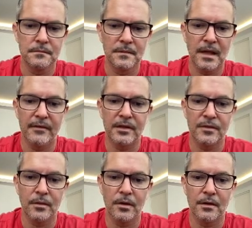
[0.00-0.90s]
Having
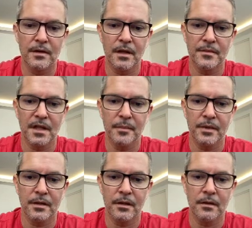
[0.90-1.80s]
some hard time
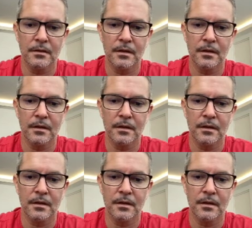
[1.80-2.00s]
typing here.